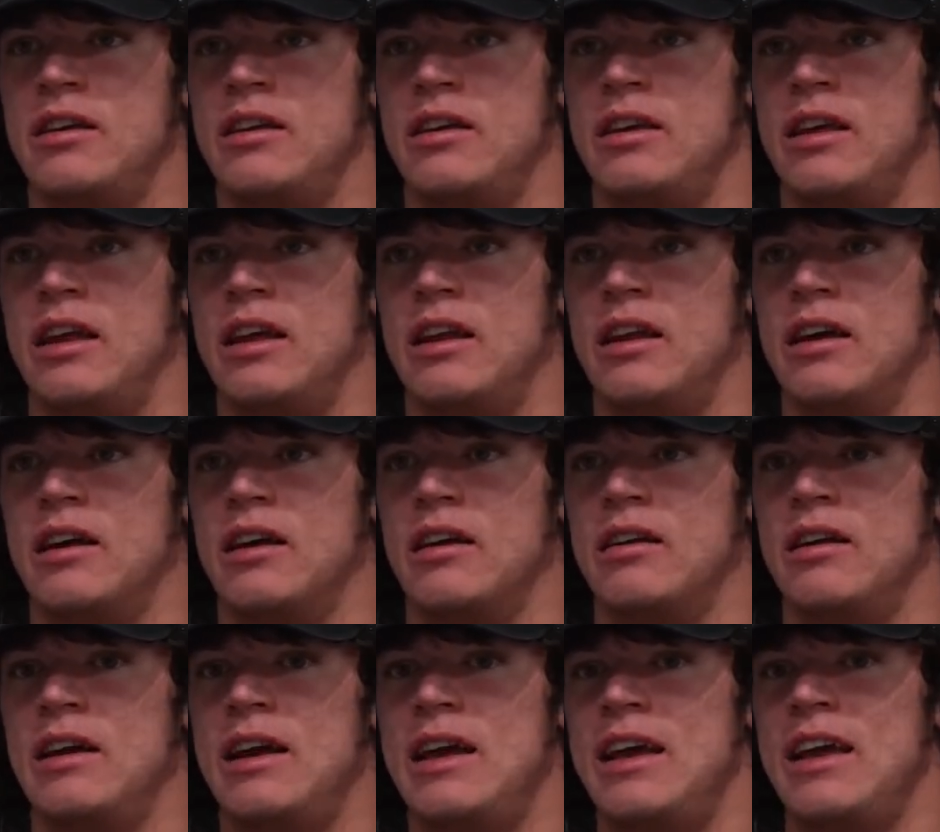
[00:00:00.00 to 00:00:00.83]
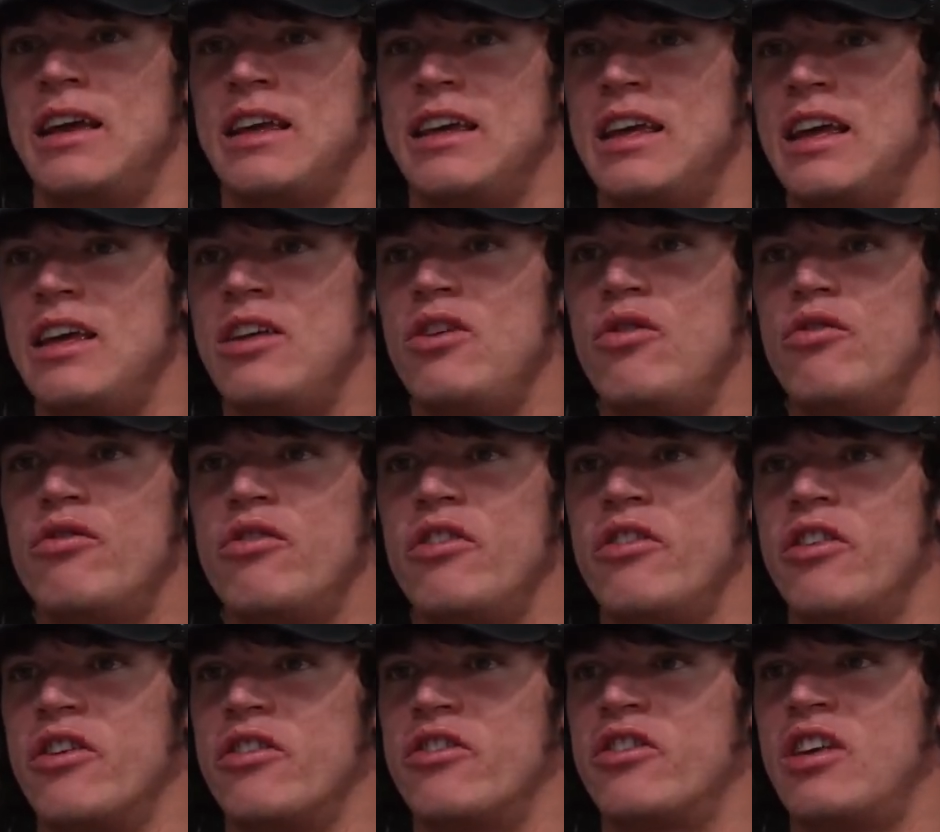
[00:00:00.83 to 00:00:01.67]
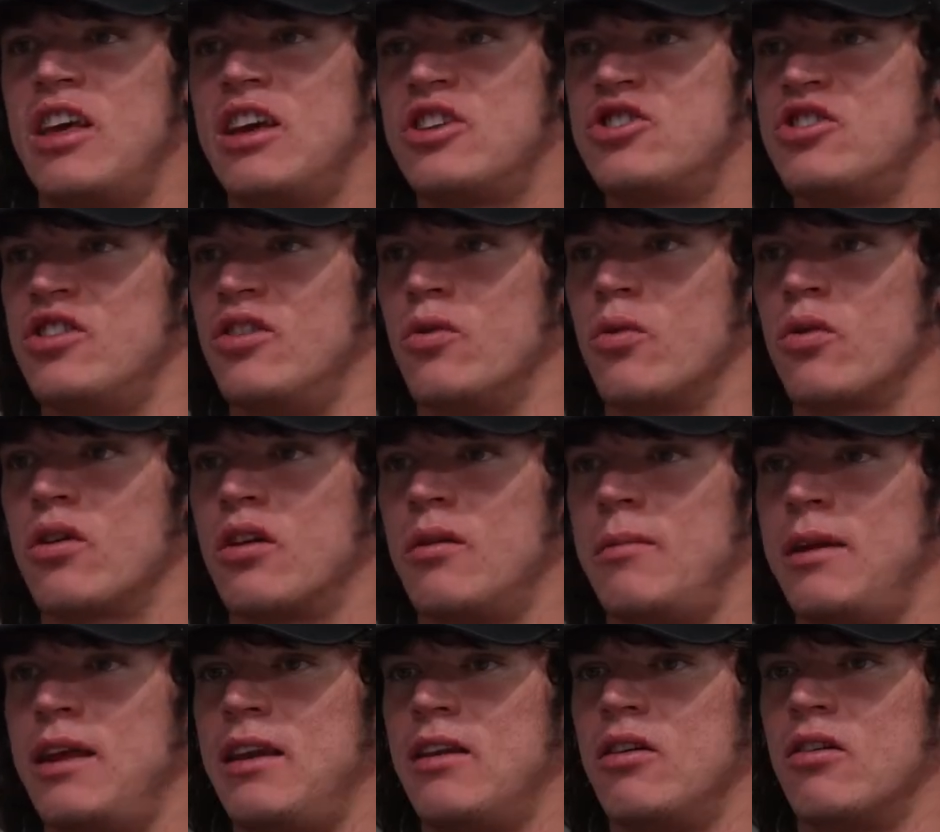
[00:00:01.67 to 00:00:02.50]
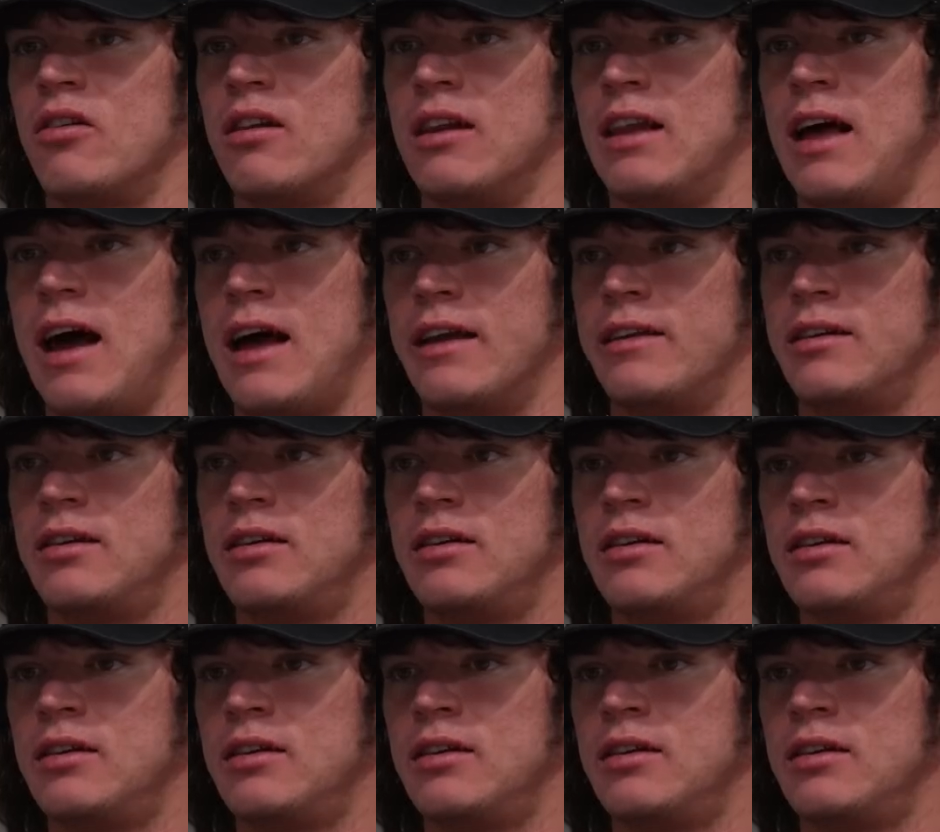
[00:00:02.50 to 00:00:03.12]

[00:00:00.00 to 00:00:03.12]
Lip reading: Get used to this kitchen. We're going to be in here a lot.